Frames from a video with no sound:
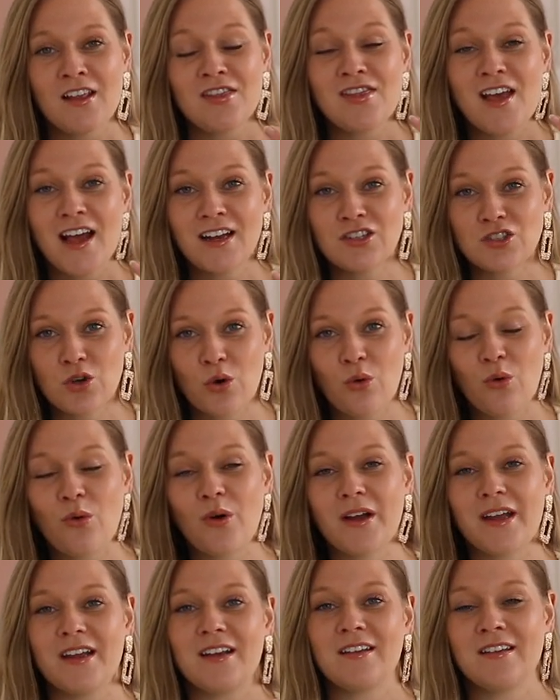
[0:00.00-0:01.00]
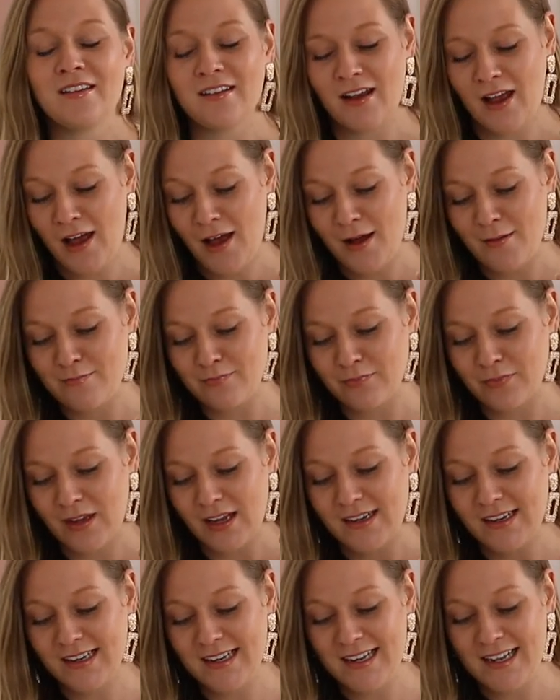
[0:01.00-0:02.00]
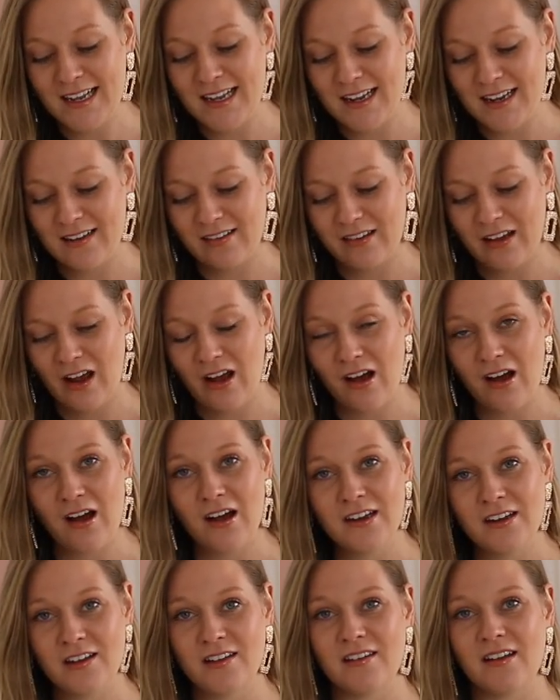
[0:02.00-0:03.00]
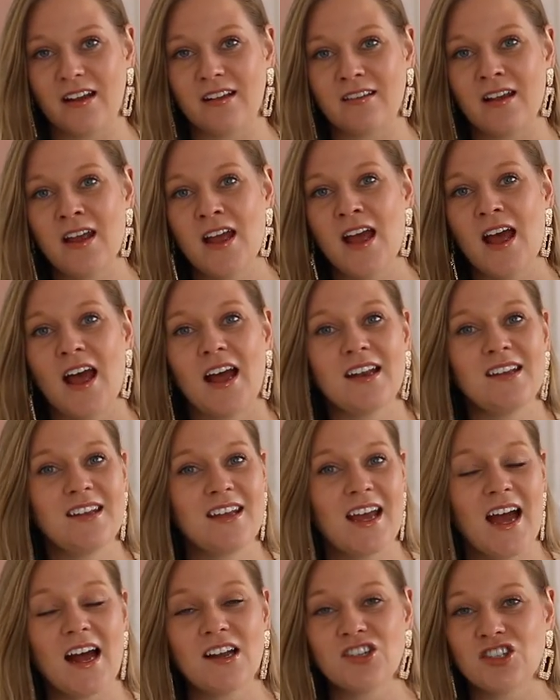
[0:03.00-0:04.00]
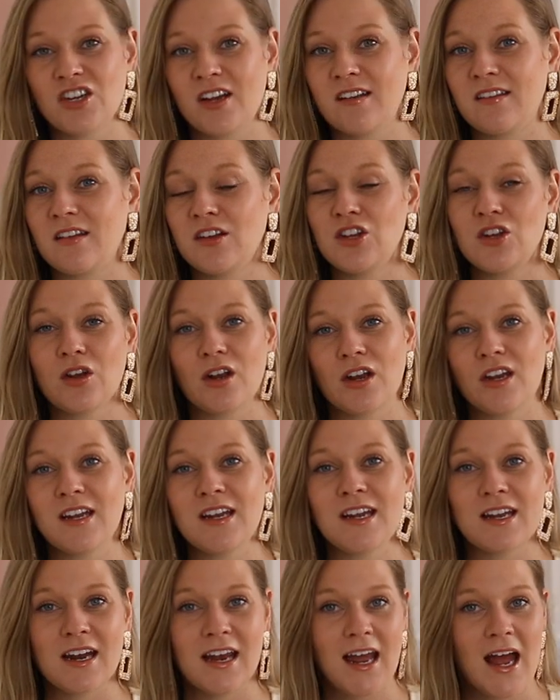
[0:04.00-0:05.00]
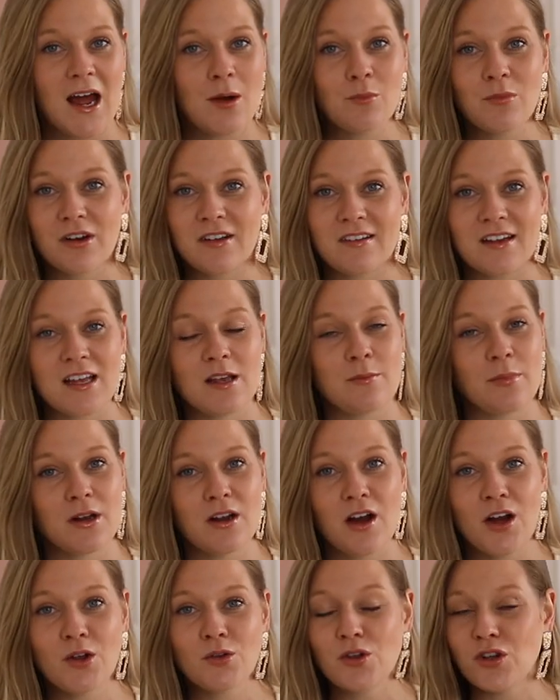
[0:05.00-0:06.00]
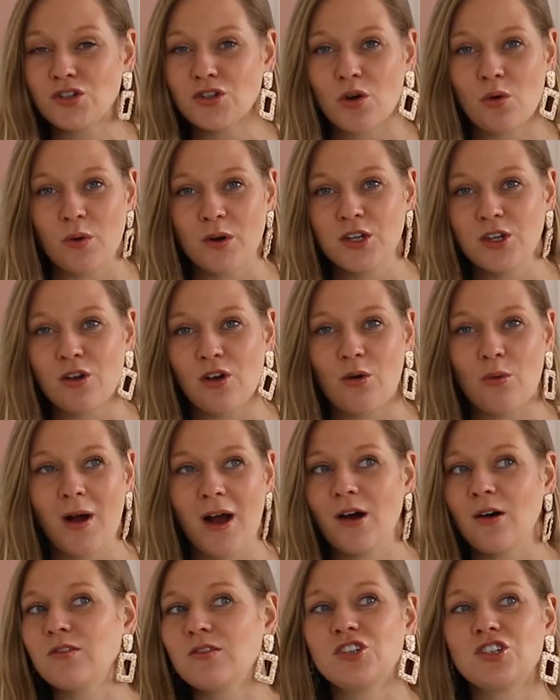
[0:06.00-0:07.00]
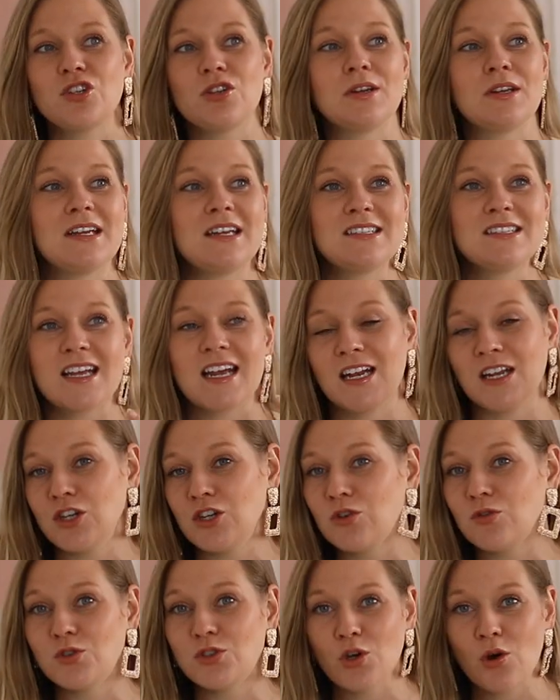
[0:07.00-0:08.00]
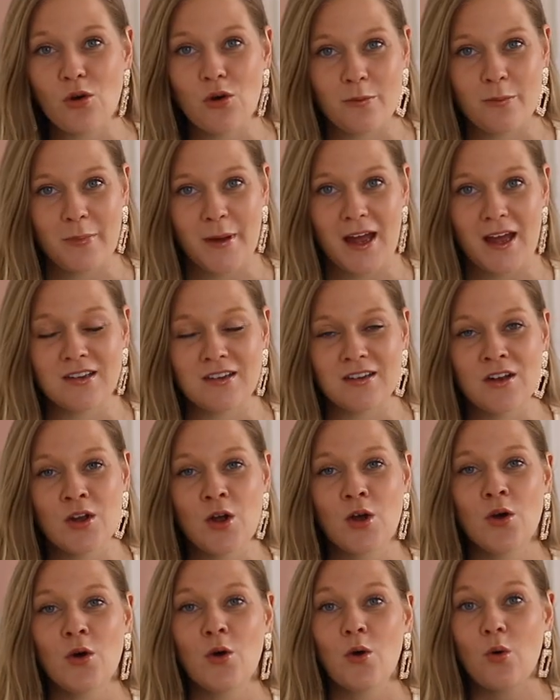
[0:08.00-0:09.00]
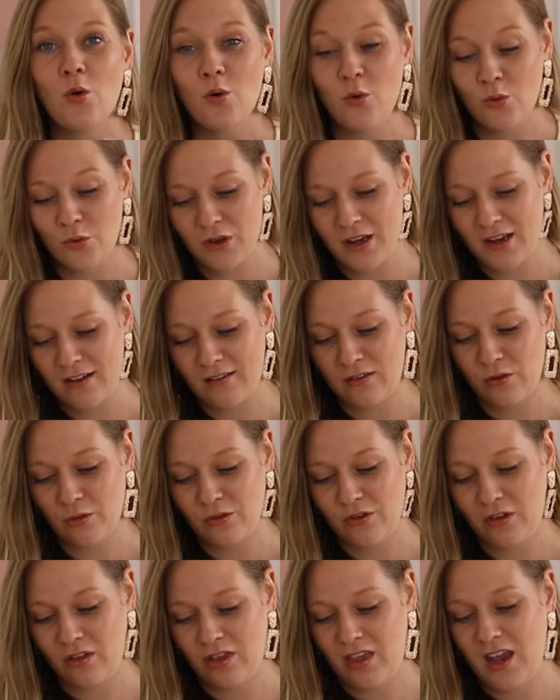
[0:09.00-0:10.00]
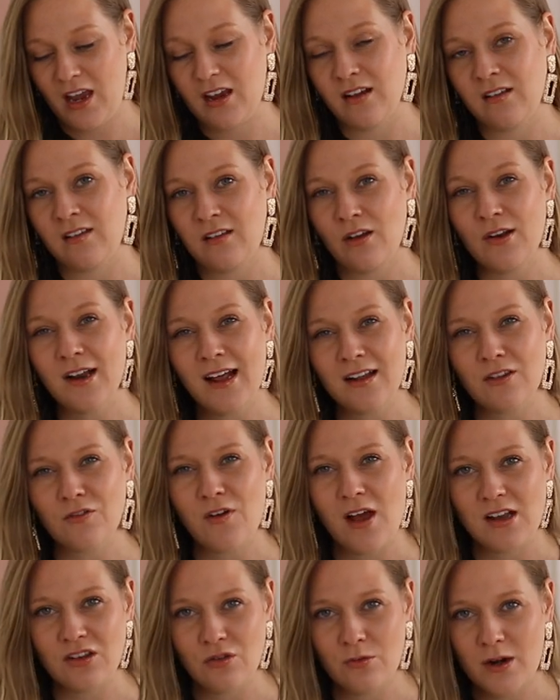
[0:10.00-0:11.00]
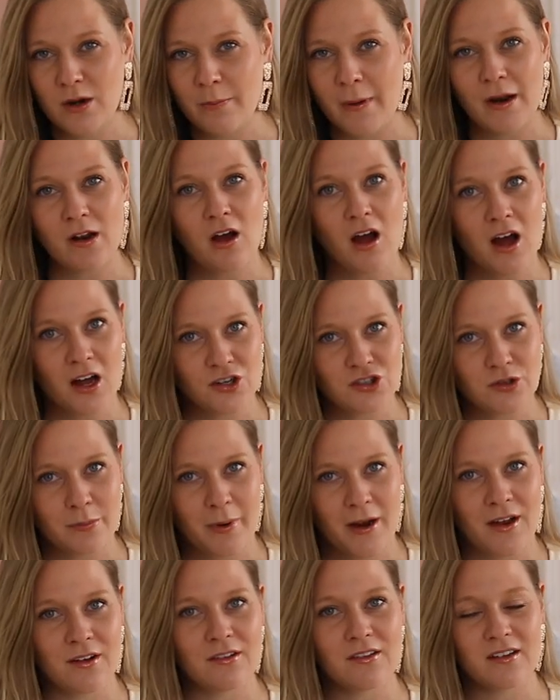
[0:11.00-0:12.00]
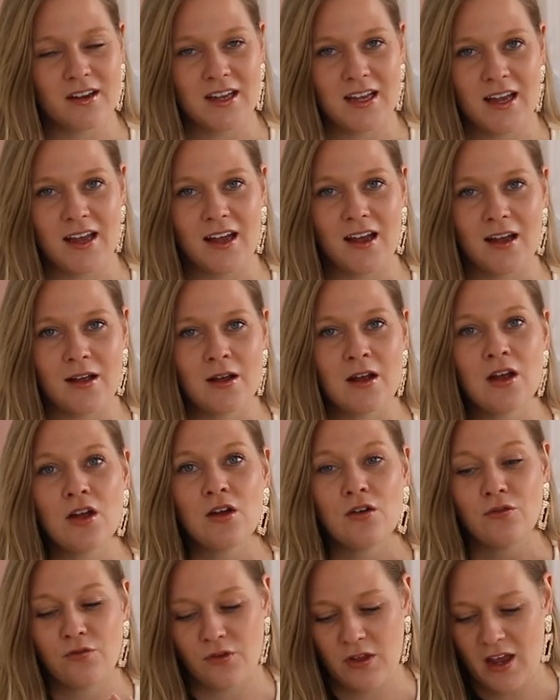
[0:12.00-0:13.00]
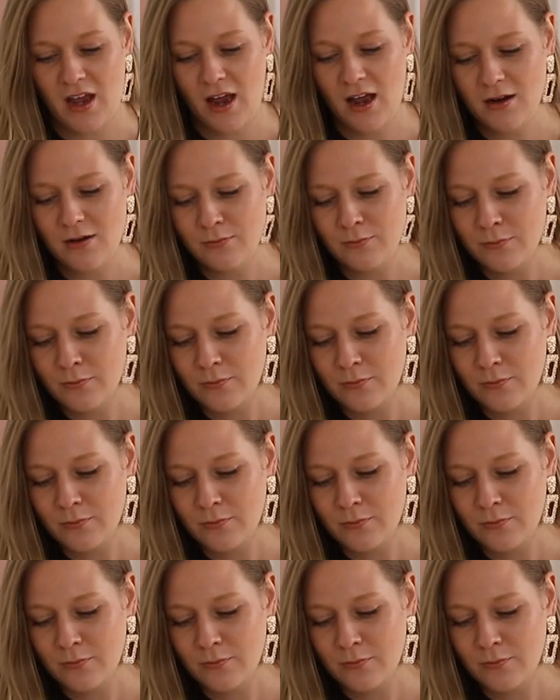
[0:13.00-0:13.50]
Their toys, leads, harnesses, and gadgets. So you're gonna need a camera to keep an eye on the dog when you go out. Do you need to get a new dog bed? All these sorts of things. So let's factor in about £100 a year for that.